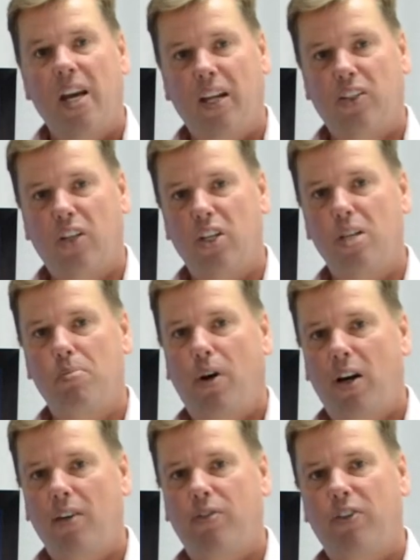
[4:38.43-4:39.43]
And so you
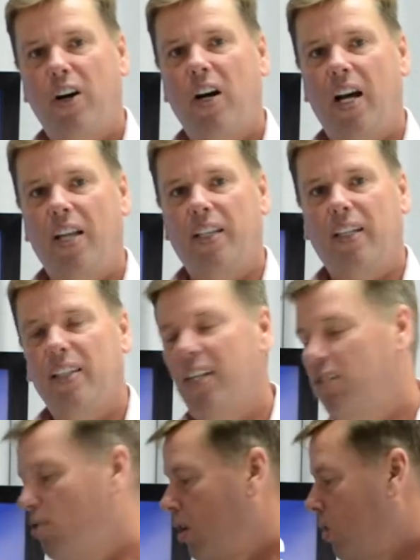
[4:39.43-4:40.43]
might find that
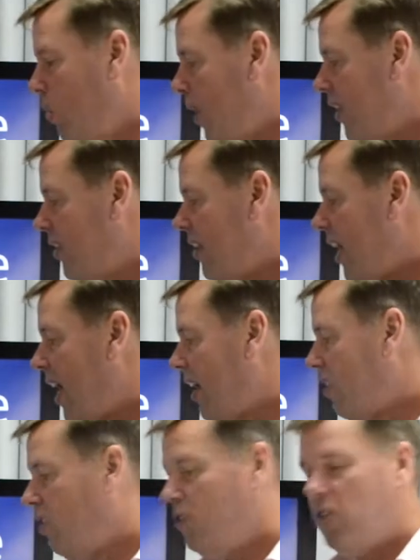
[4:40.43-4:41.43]
there's a request
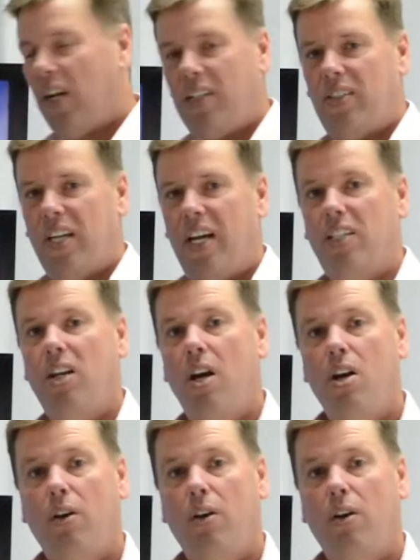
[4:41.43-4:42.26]
at contract stage